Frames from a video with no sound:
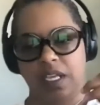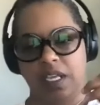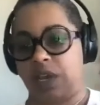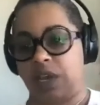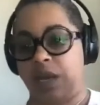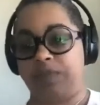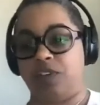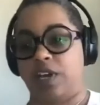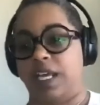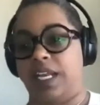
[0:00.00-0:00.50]

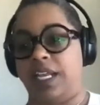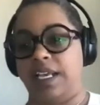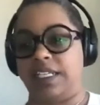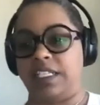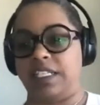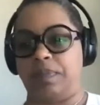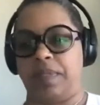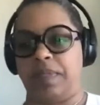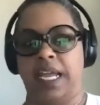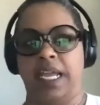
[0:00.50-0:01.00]
So I'm trying to
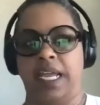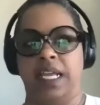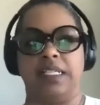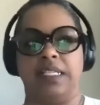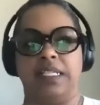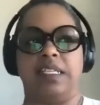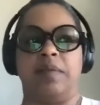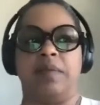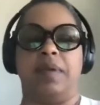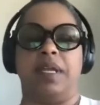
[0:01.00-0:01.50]
explain
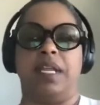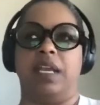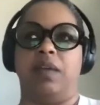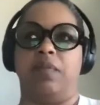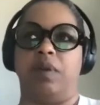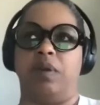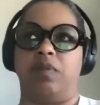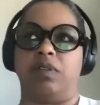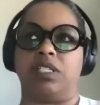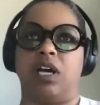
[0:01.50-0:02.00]
to
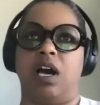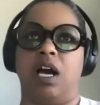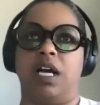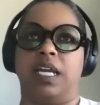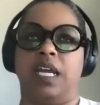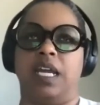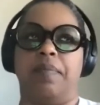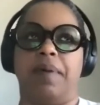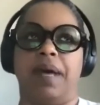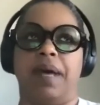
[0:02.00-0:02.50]
somebody, we were
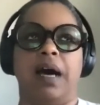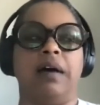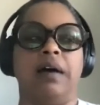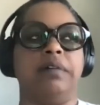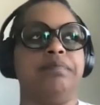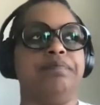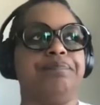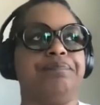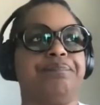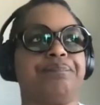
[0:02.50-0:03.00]
talking
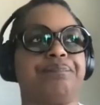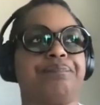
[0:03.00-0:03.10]
about,